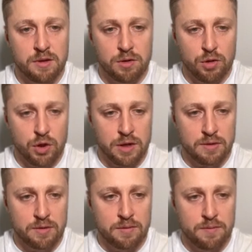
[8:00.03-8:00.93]

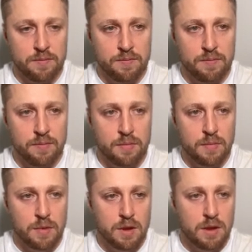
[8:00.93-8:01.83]
context.
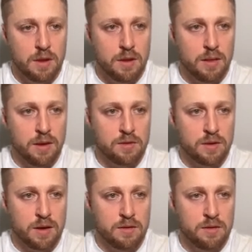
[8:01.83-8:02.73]
Let's
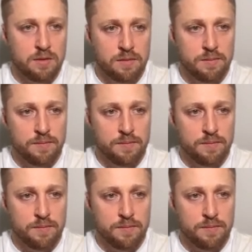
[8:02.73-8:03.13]
run this.